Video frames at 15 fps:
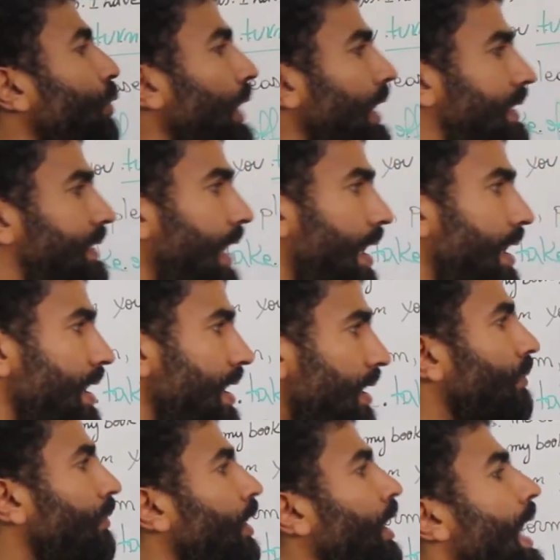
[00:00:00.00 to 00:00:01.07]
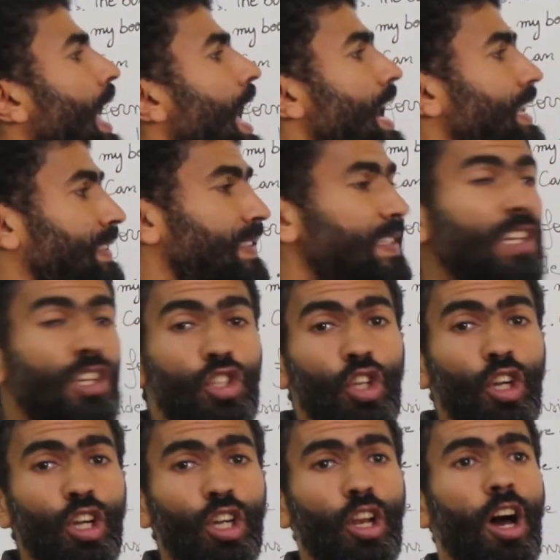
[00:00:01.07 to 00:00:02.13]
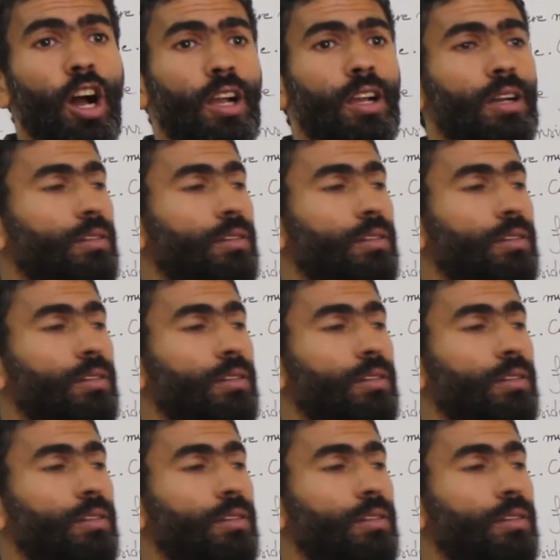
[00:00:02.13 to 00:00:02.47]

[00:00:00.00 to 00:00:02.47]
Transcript: will take at 6 o'clock.